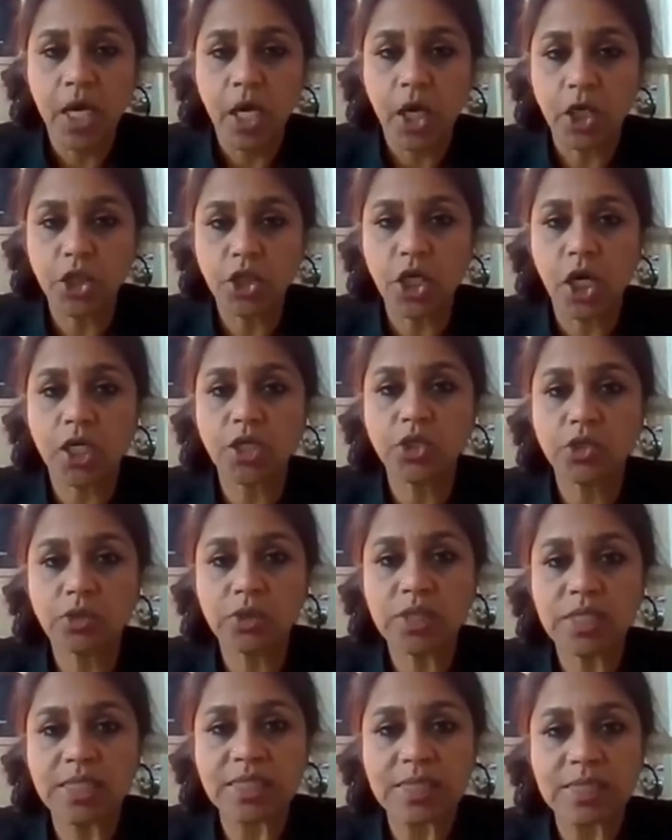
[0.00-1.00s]
A
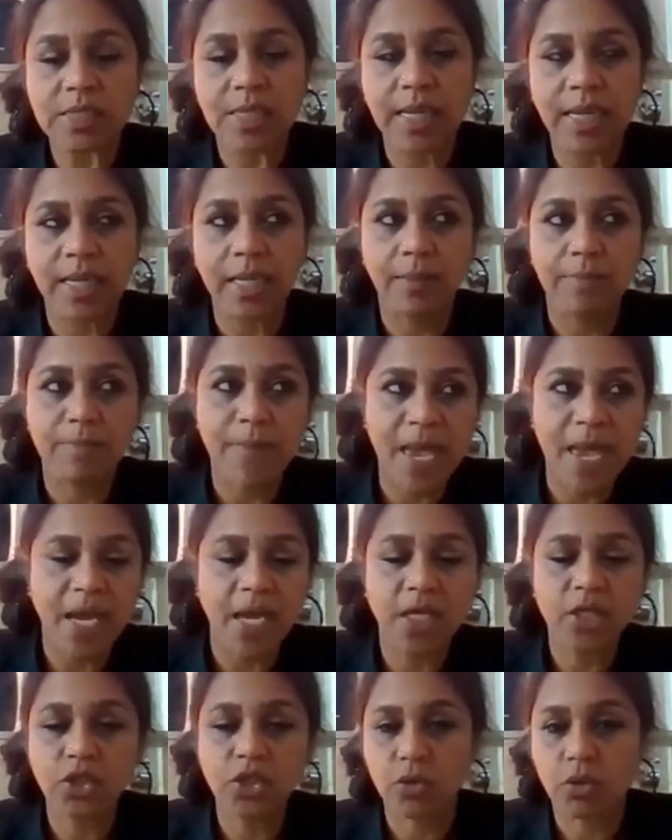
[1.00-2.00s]
nodule is like a
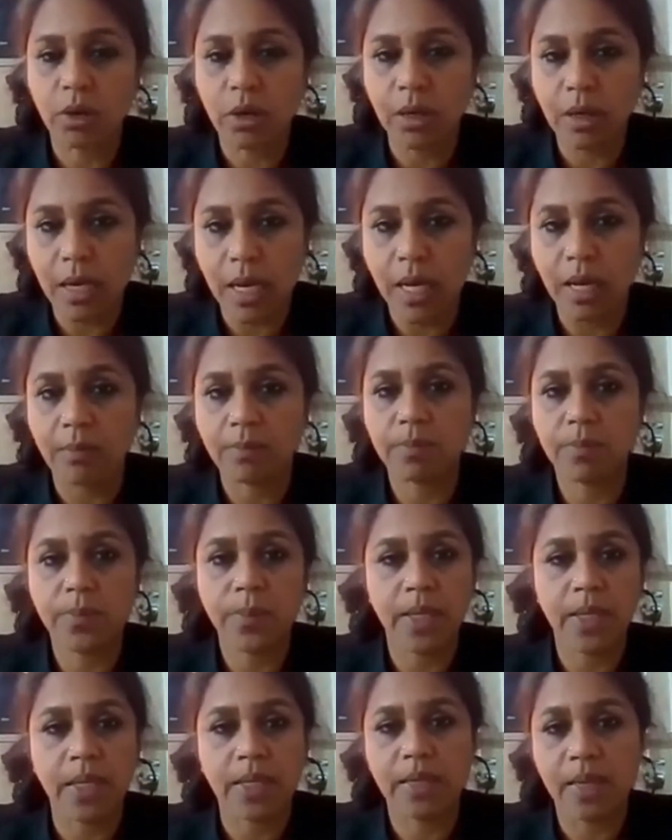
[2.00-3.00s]
mass or a lump
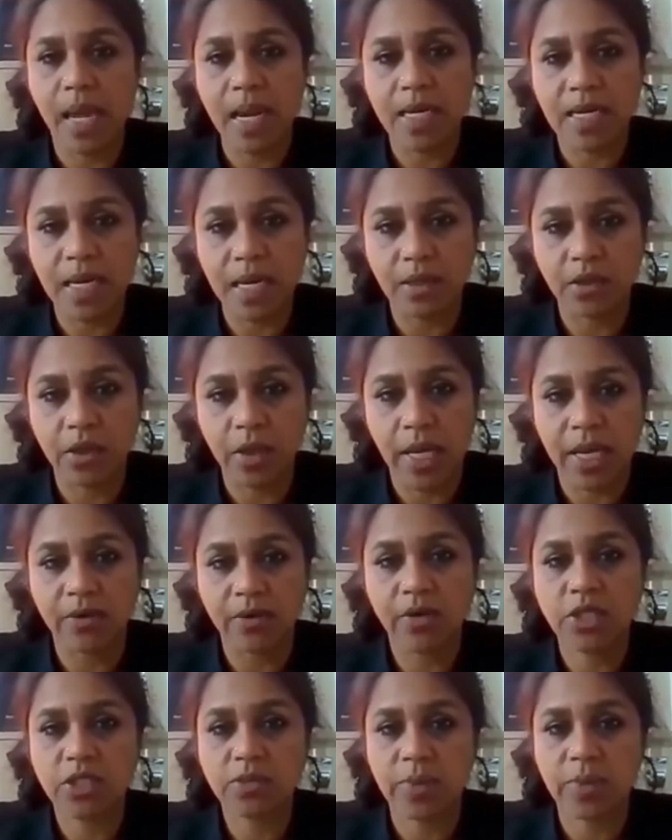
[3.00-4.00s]
in any other
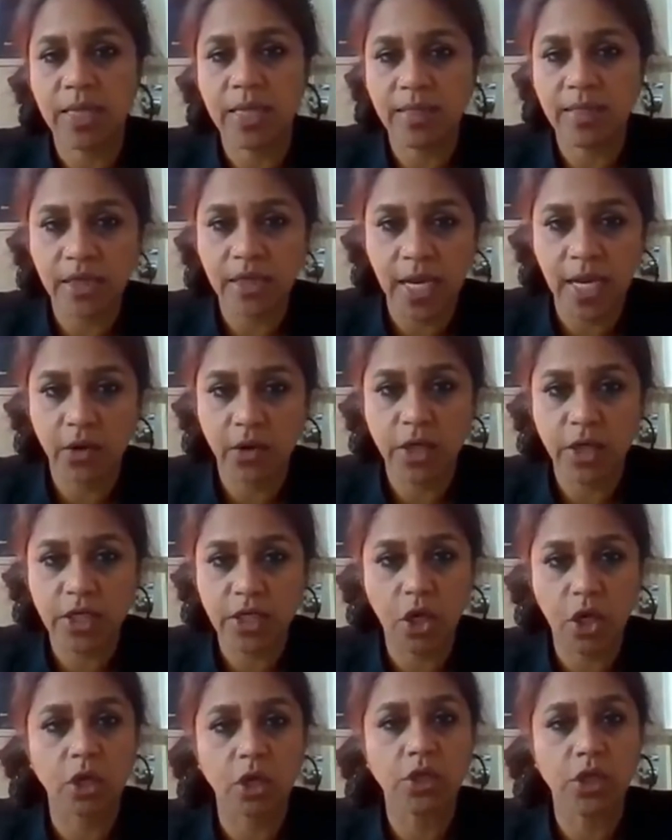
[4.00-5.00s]
areas, but in the thyroid,
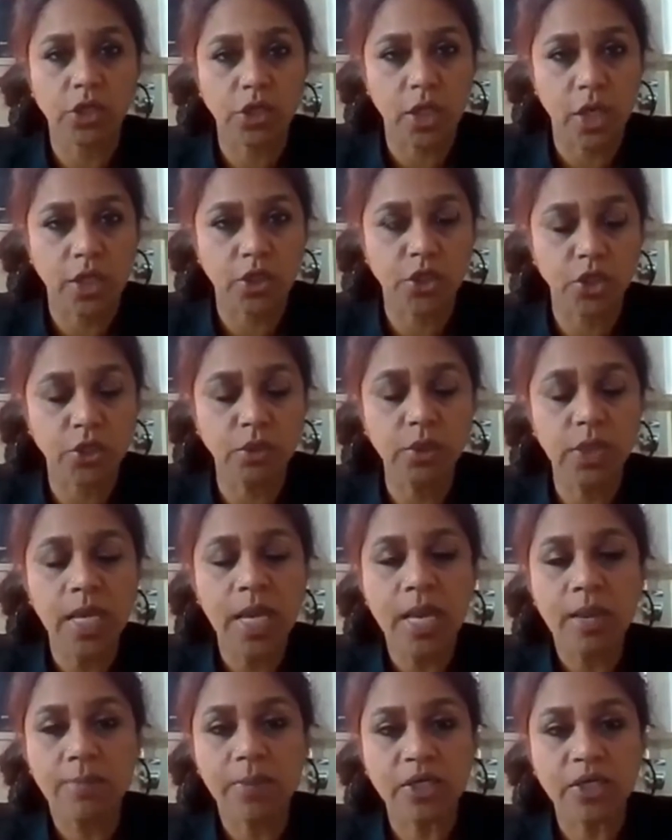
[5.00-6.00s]
it's called a nodule
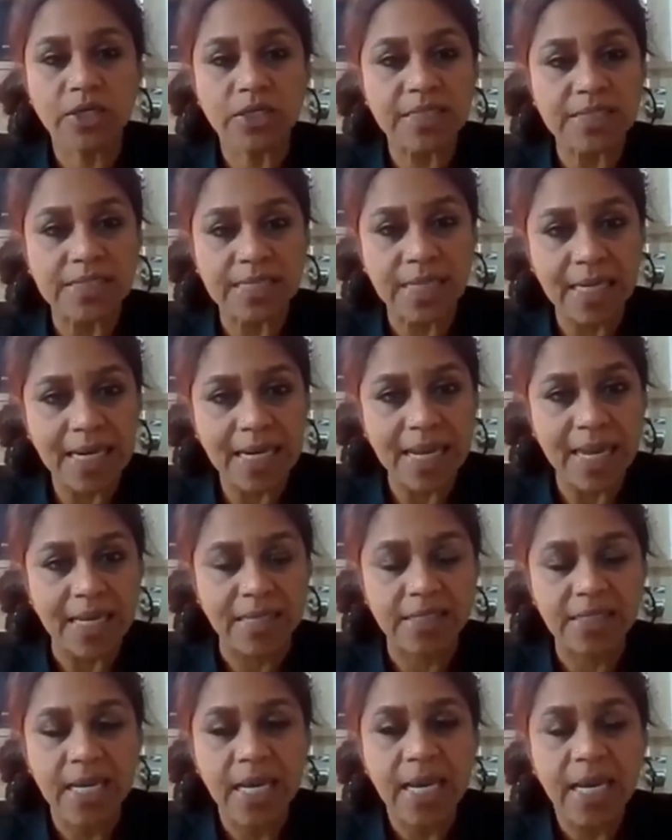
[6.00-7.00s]
because it's a
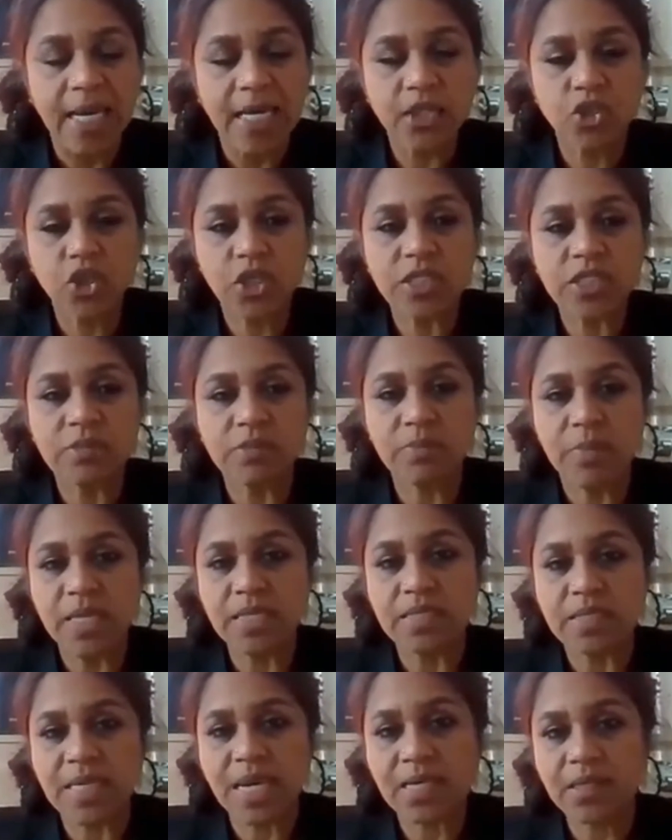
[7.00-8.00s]
gland. It just
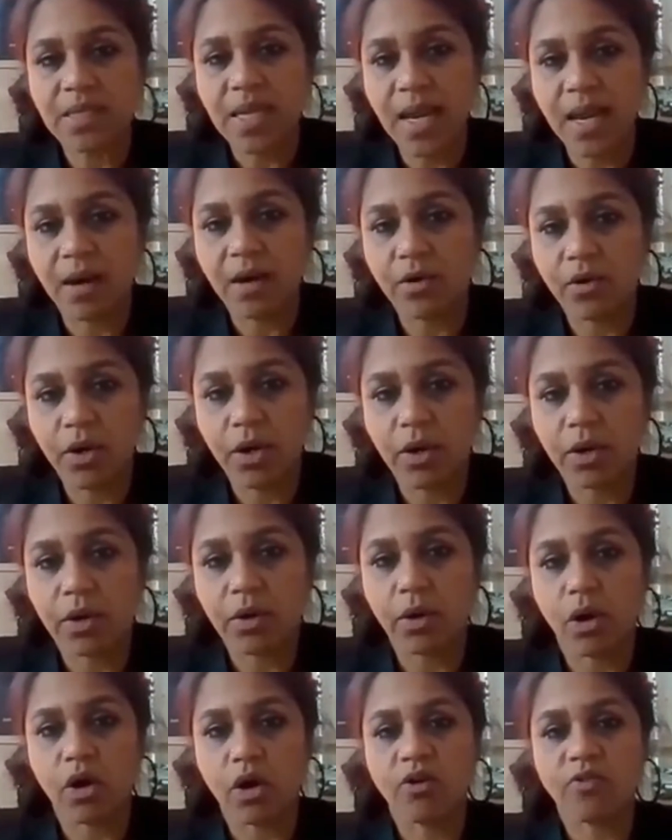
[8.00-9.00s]
means that area
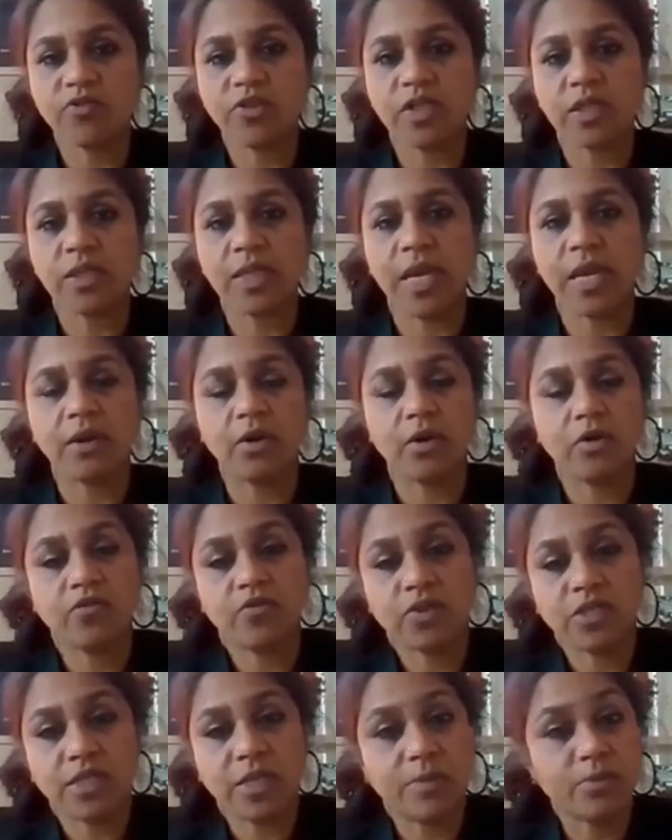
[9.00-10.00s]
of the thyroid
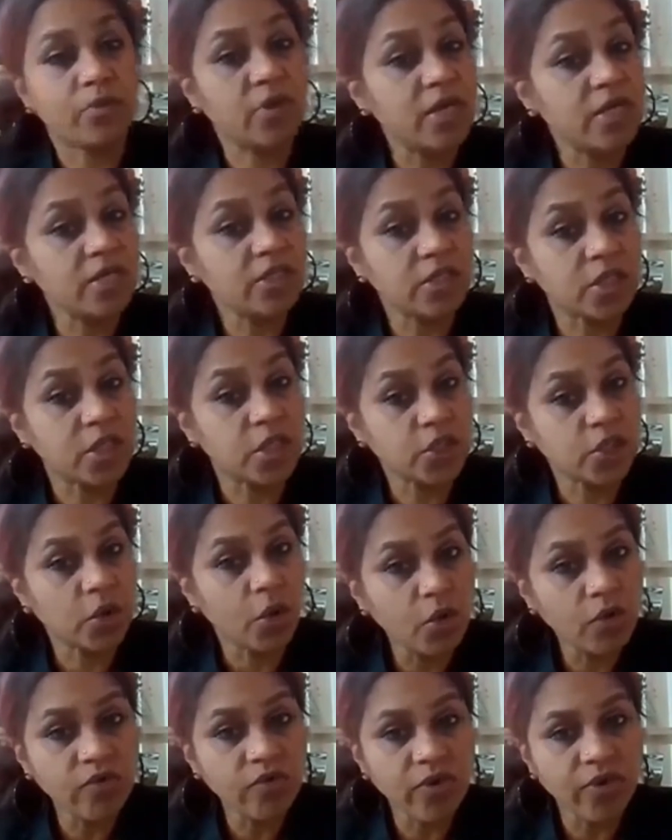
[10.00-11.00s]
for some reason is
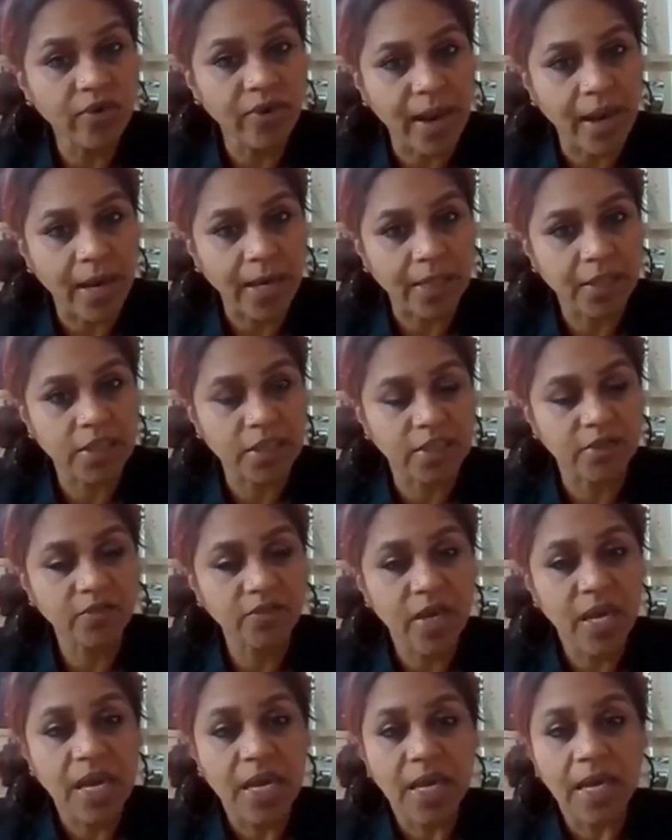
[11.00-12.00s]
overactive,
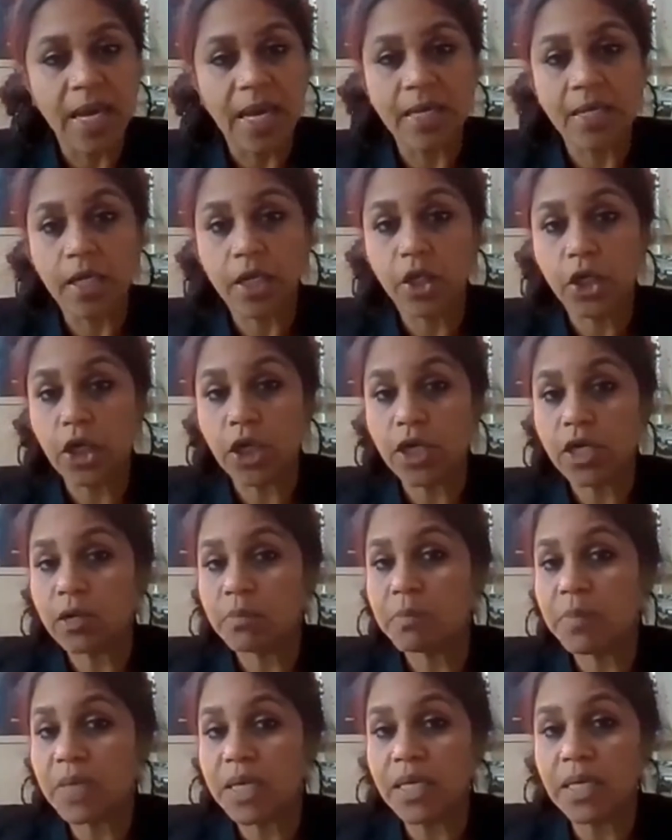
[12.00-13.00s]
and it
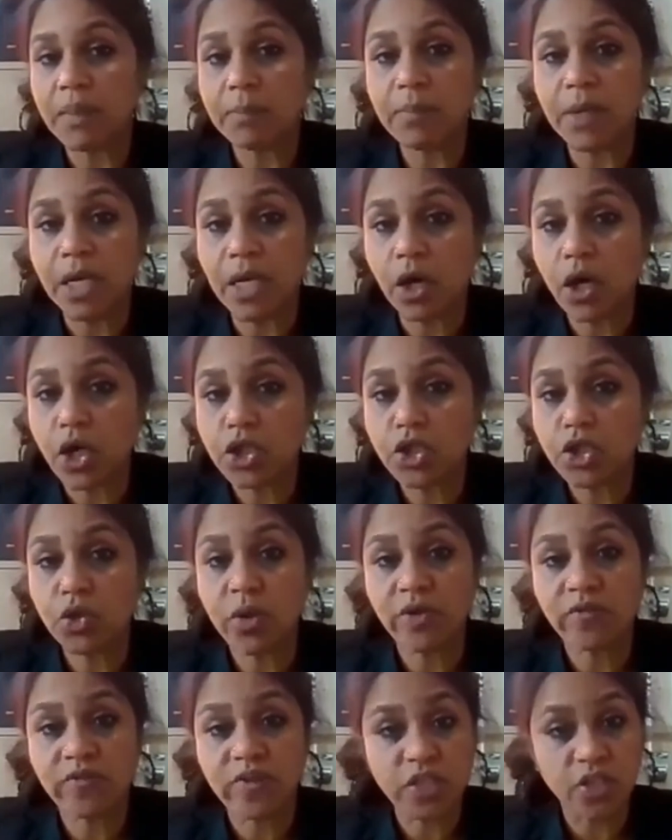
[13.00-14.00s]
could be because
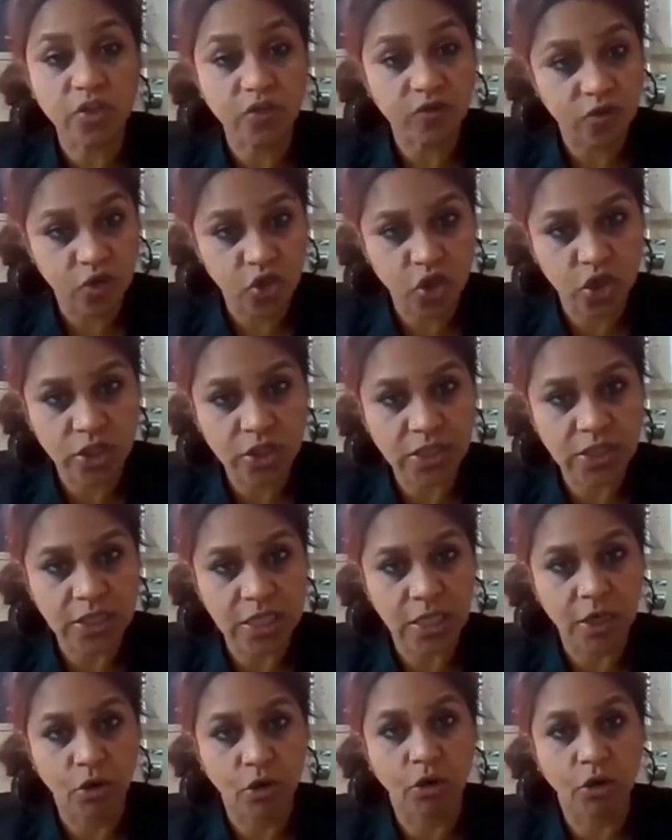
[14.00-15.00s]
you have a
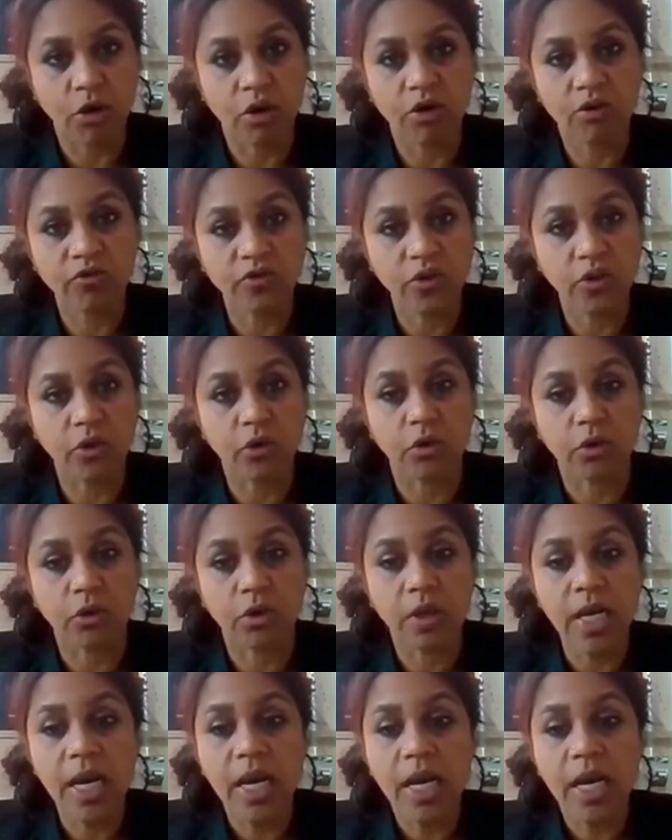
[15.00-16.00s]
deficiency of
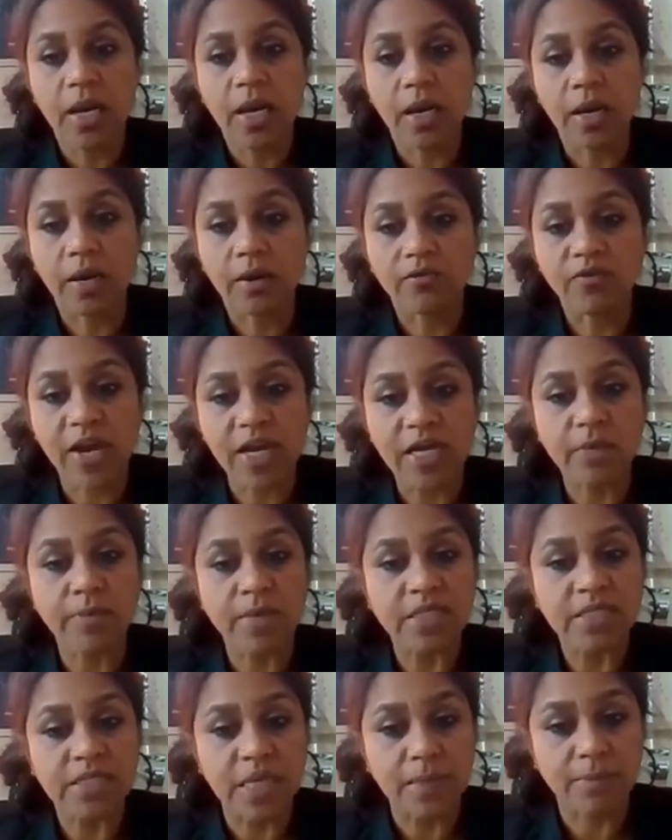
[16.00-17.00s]
your
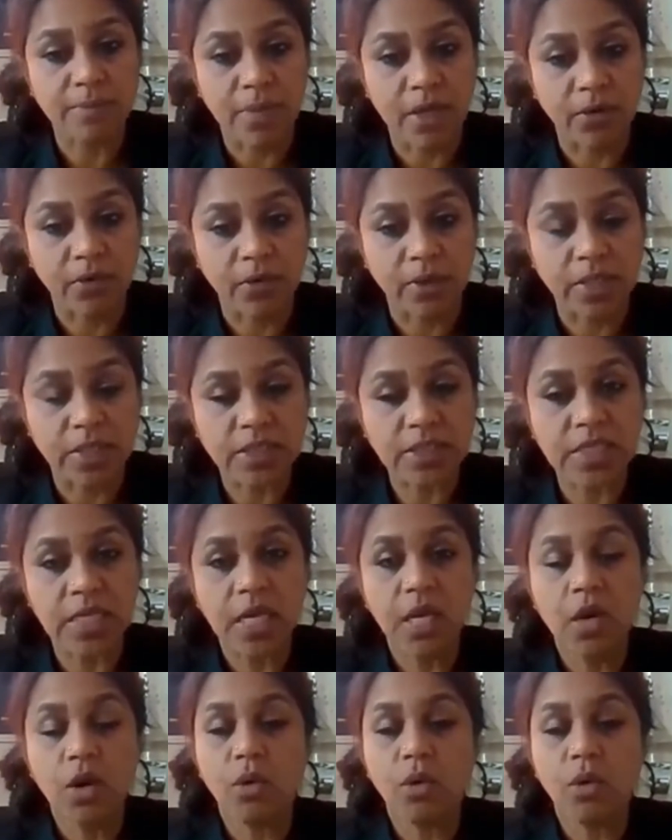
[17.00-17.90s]
vitamins and minerals.